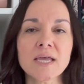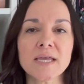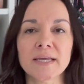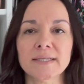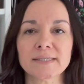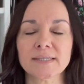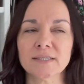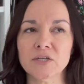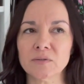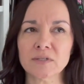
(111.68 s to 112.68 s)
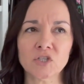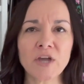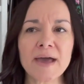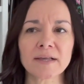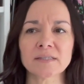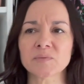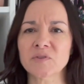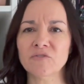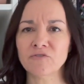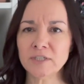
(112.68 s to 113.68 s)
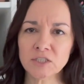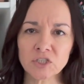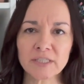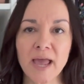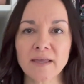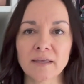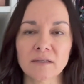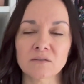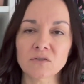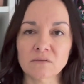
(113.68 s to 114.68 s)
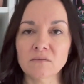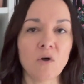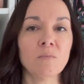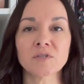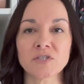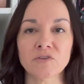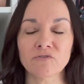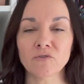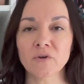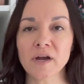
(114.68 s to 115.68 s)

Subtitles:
it's, the jackets where the fringe is hanging almost to the floor.